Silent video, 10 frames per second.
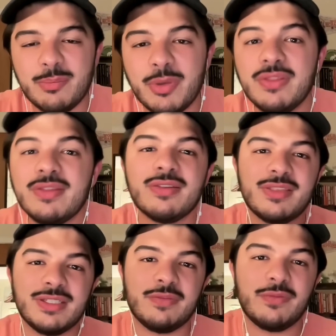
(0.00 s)
but this is
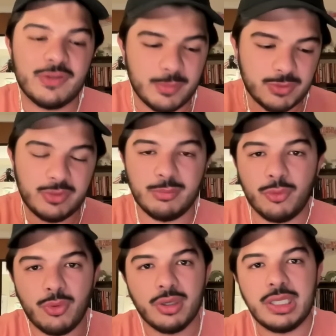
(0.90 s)
the difference between
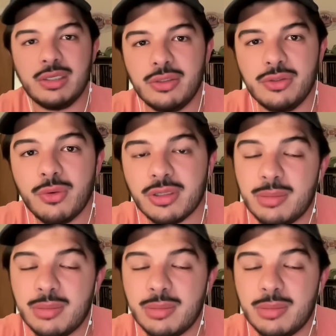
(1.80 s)
Milwaukee and New York.